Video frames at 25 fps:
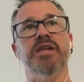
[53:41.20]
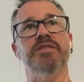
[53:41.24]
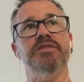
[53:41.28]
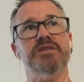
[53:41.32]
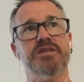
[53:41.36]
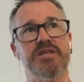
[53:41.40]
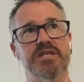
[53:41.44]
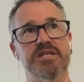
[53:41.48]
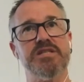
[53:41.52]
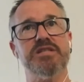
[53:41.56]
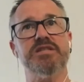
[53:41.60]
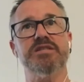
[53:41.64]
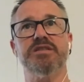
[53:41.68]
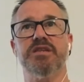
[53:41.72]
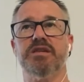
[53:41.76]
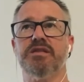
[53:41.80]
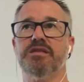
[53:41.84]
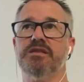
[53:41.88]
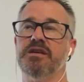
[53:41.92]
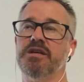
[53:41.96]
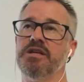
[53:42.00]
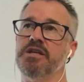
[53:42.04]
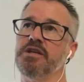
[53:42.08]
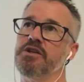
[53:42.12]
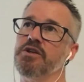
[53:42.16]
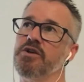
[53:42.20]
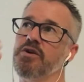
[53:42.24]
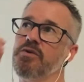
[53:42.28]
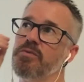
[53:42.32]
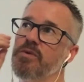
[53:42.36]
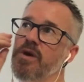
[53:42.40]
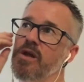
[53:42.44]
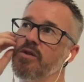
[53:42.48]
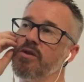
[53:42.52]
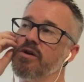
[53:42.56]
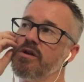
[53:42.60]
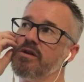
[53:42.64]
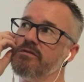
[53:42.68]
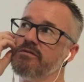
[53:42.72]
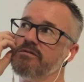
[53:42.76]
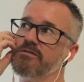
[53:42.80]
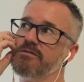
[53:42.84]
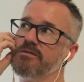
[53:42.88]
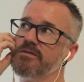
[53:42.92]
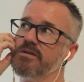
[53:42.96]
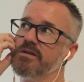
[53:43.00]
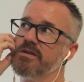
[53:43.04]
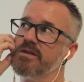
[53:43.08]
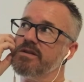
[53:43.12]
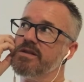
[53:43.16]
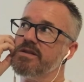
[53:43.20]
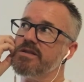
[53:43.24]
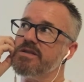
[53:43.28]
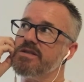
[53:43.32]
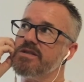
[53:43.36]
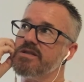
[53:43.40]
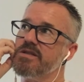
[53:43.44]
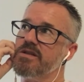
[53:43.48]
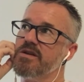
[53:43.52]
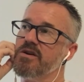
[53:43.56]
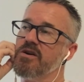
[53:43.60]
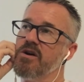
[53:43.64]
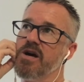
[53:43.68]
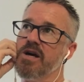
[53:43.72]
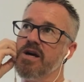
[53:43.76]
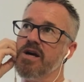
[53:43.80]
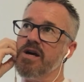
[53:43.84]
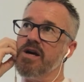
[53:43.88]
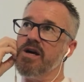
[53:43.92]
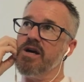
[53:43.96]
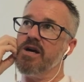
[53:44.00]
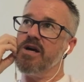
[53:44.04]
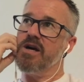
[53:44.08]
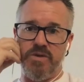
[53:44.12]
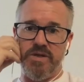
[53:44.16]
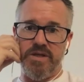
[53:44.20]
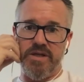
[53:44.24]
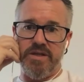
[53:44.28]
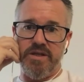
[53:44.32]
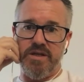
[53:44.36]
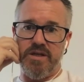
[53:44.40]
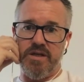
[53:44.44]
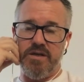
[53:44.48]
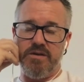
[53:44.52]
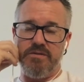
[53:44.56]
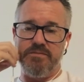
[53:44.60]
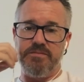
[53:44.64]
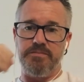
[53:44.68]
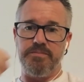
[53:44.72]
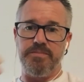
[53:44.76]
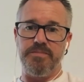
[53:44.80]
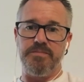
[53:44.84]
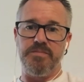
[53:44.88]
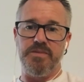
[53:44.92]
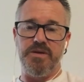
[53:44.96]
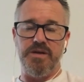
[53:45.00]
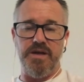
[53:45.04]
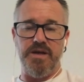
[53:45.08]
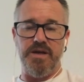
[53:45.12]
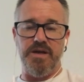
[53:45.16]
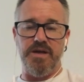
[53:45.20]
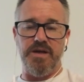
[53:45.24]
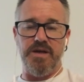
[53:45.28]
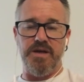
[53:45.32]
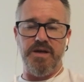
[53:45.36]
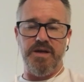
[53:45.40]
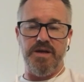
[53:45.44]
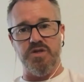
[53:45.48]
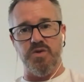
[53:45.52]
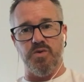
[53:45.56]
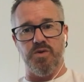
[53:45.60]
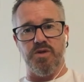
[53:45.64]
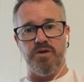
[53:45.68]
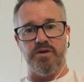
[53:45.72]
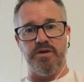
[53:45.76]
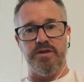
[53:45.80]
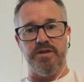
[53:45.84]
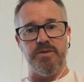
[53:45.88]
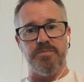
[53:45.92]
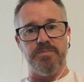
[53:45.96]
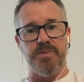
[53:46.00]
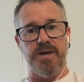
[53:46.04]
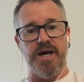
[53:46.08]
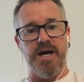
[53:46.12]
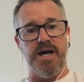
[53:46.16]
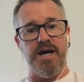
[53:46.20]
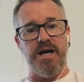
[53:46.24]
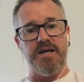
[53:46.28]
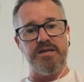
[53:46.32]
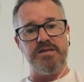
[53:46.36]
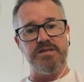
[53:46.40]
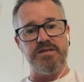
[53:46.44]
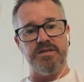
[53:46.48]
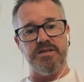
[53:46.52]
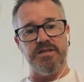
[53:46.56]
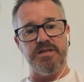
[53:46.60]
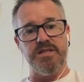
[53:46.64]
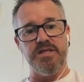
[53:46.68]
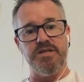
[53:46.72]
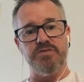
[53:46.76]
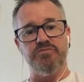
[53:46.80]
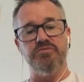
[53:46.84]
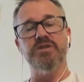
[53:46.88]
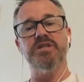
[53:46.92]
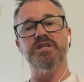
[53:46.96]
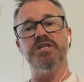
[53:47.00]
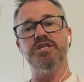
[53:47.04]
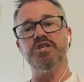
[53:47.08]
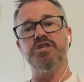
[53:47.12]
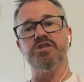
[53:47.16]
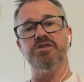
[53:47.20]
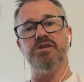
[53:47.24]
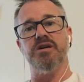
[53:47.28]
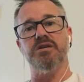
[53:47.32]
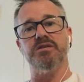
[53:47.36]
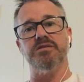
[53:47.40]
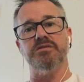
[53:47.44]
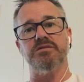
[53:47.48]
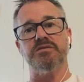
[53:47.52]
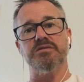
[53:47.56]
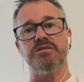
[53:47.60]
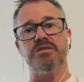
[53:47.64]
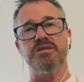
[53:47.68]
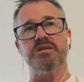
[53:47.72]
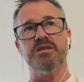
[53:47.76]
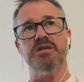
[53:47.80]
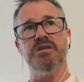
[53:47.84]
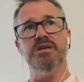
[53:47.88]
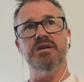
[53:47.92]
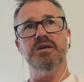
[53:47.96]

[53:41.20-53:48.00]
And I guess it's the thing, you know, a lot of, there's a guy on Twitter that I have talked to a lot in the past, and he really struggles